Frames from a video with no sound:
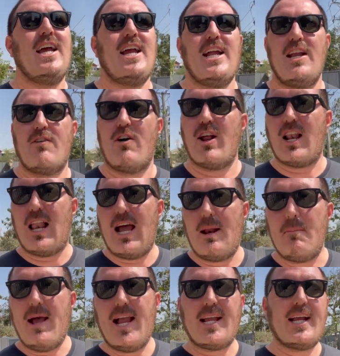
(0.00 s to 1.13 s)
in your online
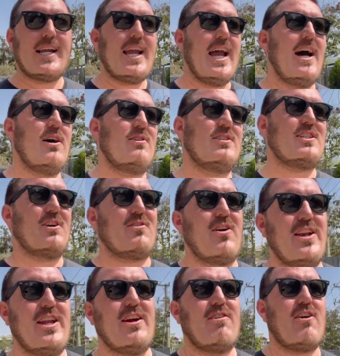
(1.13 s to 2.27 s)
bank accounts or on
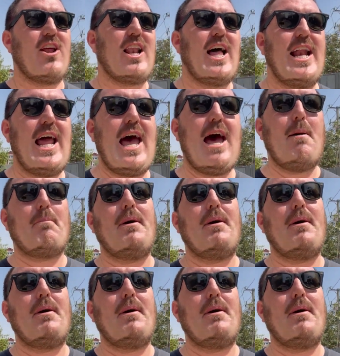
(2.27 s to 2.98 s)
your online app